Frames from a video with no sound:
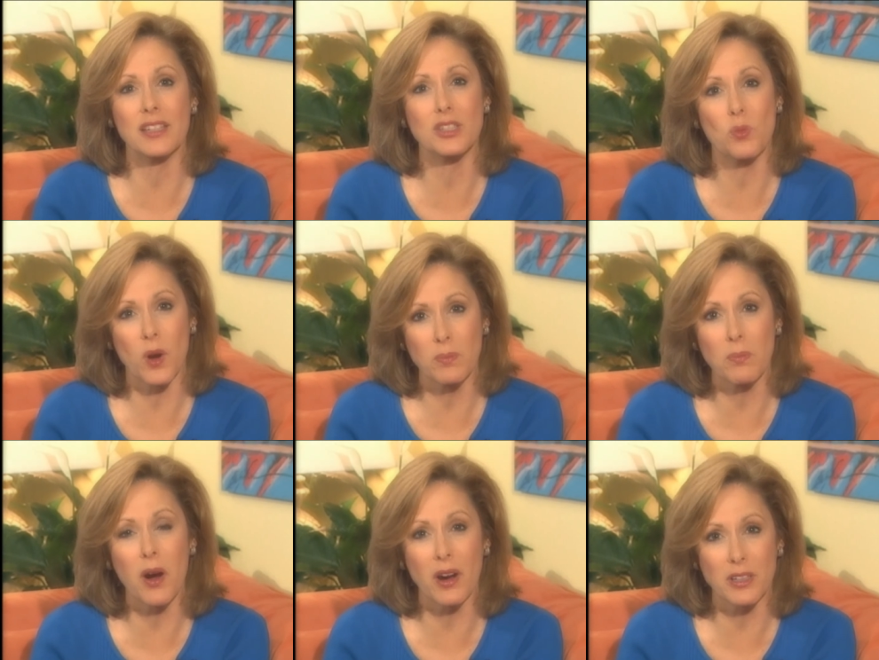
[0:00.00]
as the
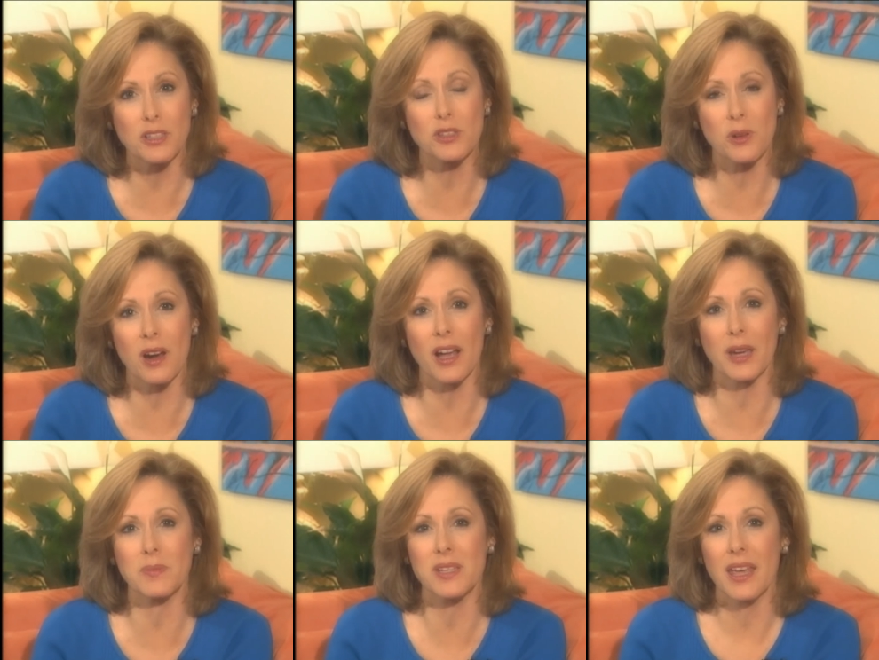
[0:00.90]
one Mark
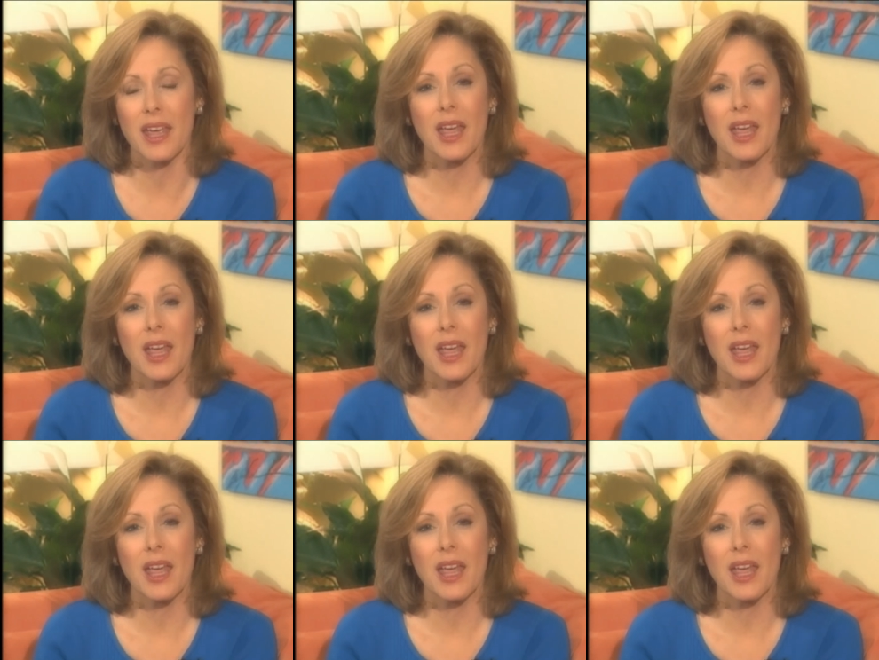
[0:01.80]
describes,